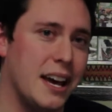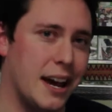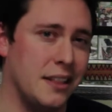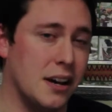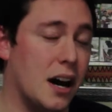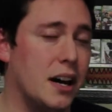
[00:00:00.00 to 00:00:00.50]

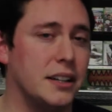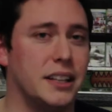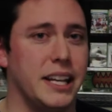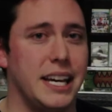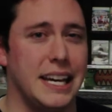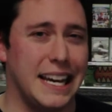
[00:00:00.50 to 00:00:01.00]
And the
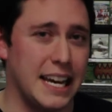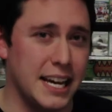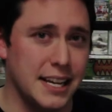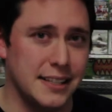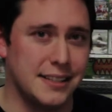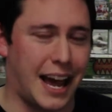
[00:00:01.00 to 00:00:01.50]
ugly
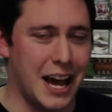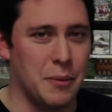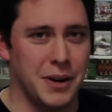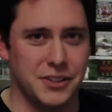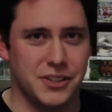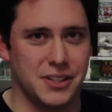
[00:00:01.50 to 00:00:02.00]
is how
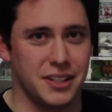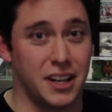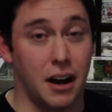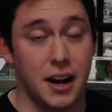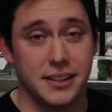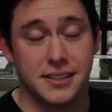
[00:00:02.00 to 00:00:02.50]
much does it
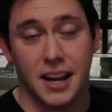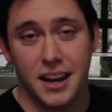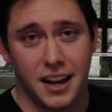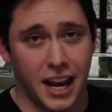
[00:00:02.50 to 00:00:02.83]
cost,